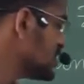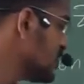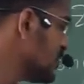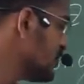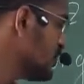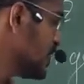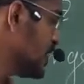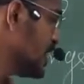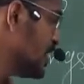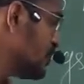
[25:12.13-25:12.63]

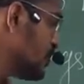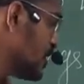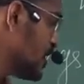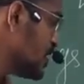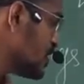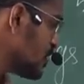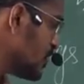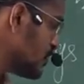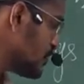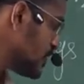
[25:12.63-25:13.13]
of real
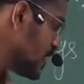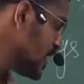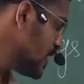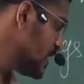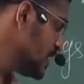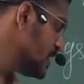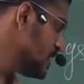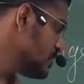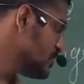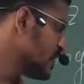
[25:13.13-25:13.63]
part of
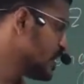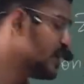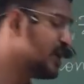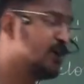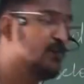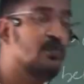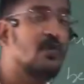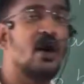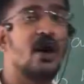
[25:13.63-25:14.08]
A divided